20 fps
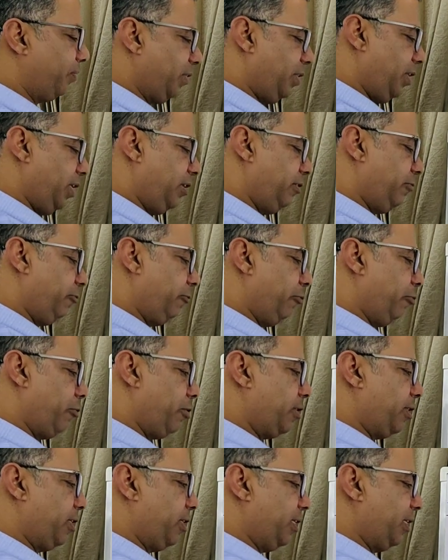these
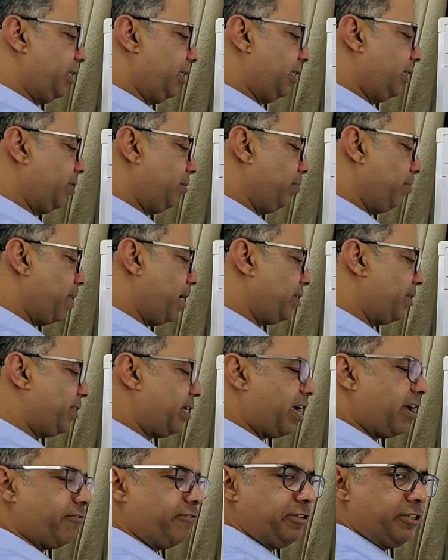forces
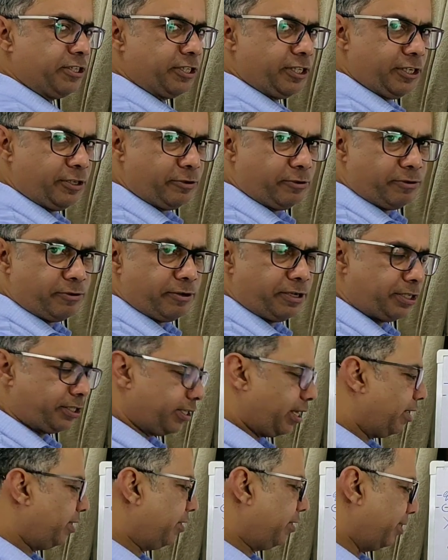must have a zero
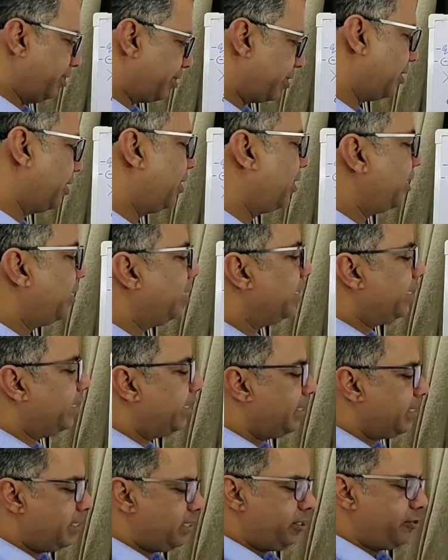resultant.
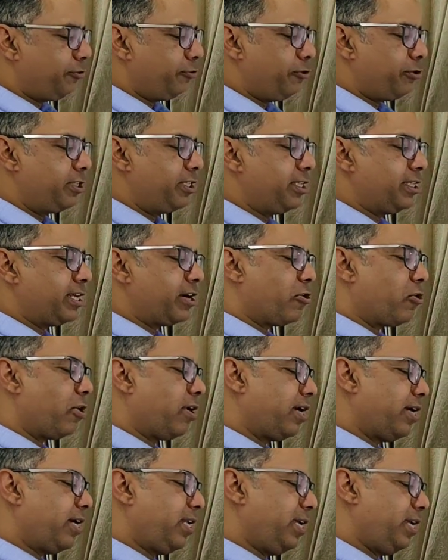These forces are
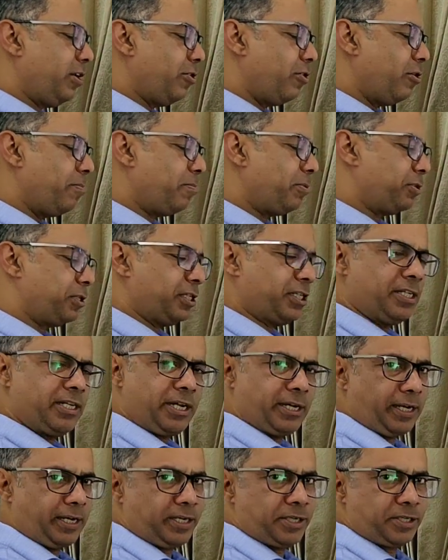already in opposite
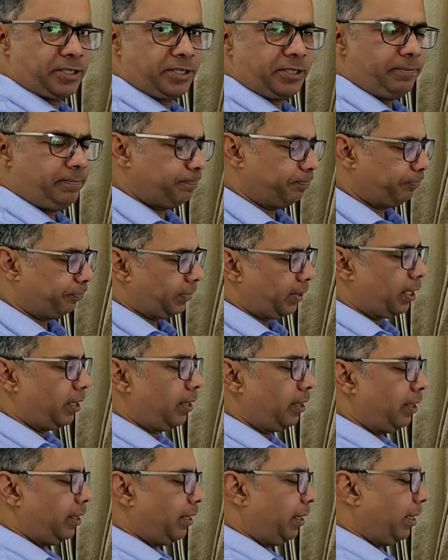direction,
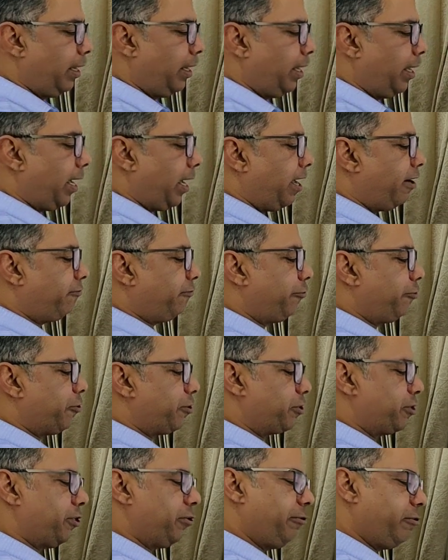and
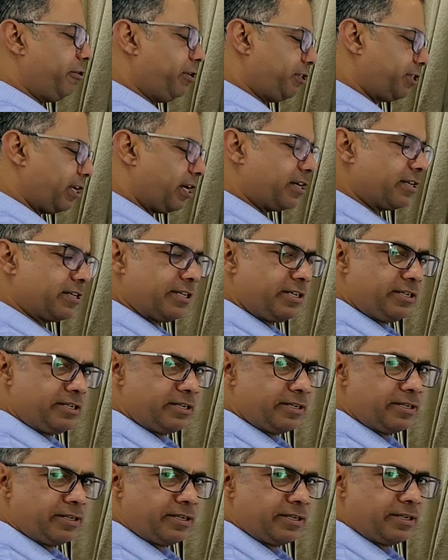for zero
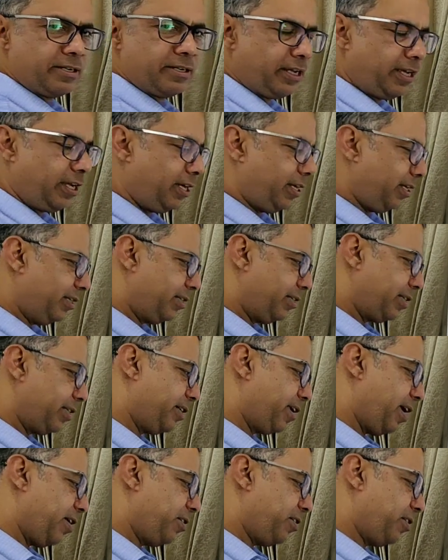resultant it is
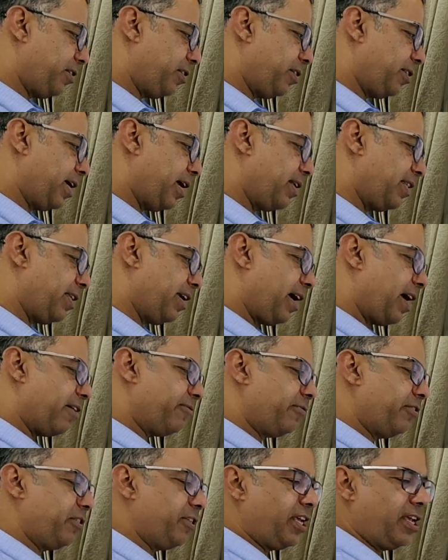essential that they
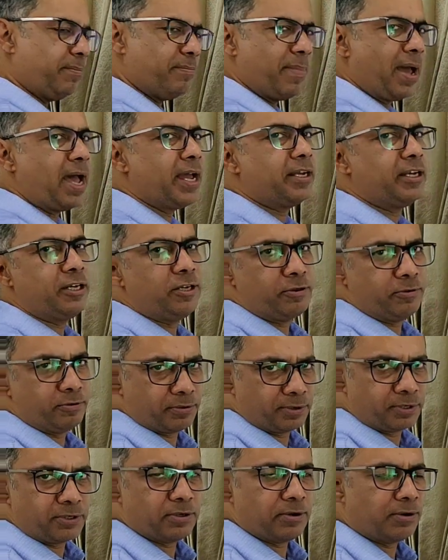have the same
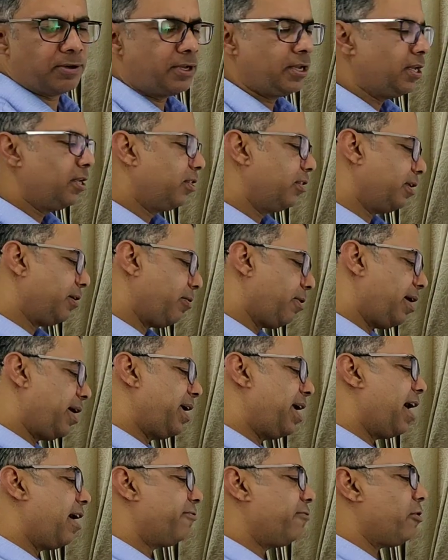magnitude. So they
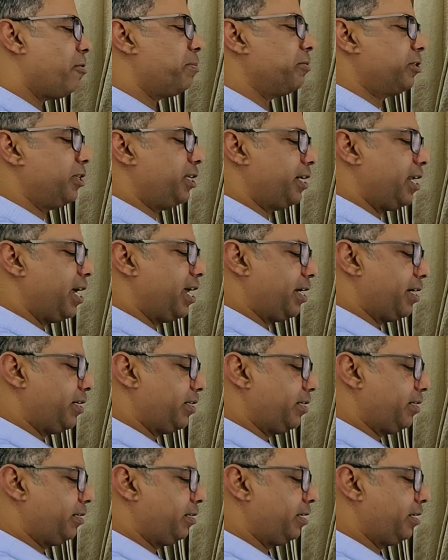already have opposite
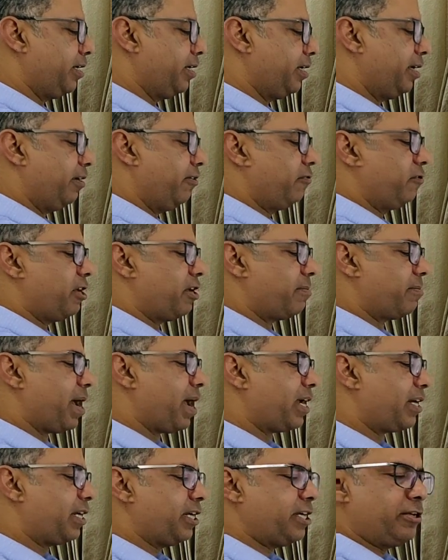directions. If their
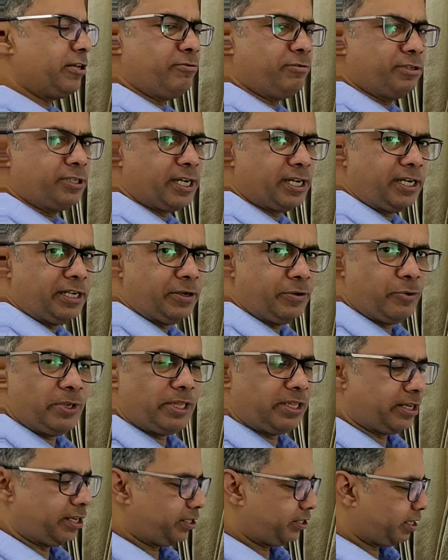magnitudes are
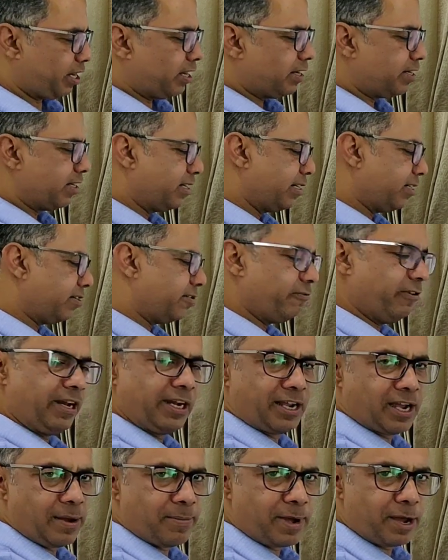equal, the resultant
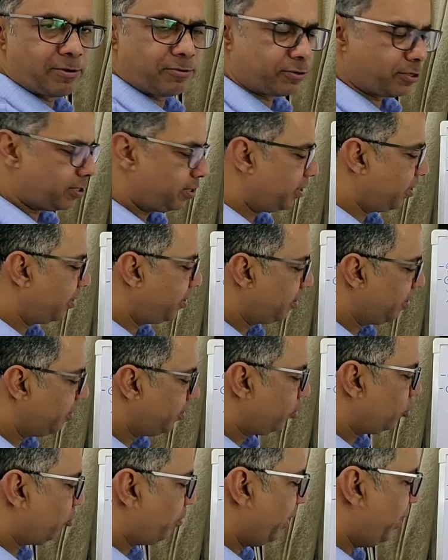will come out
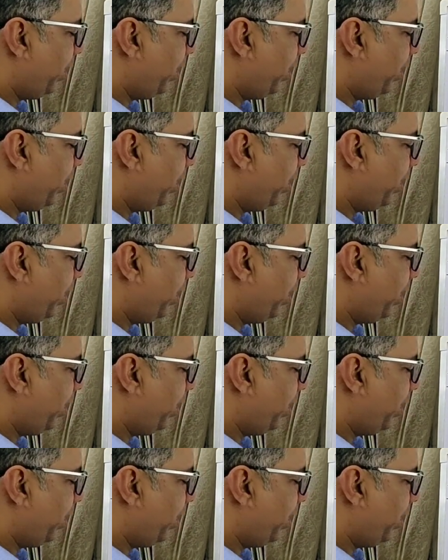to